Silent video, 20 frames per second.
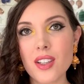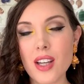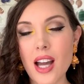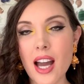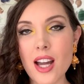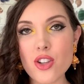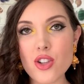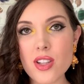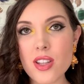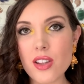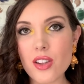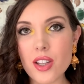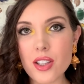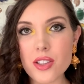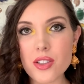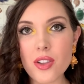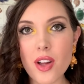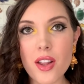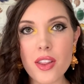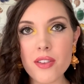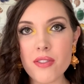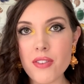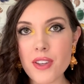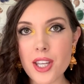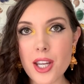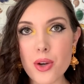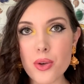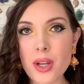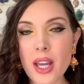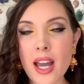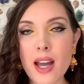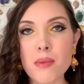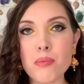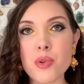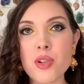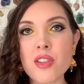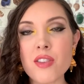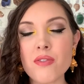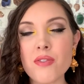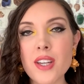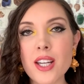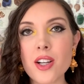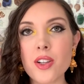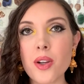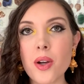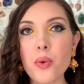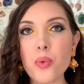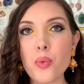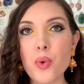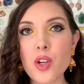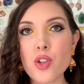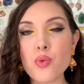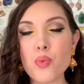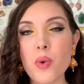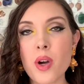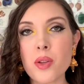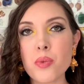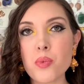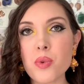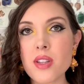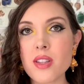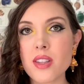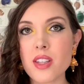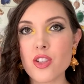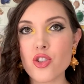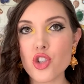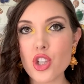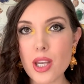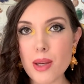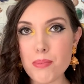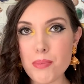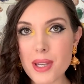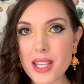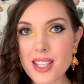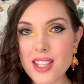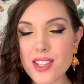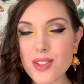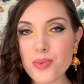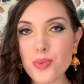I just looked at all the video cameras, figured out which one was the cheapest,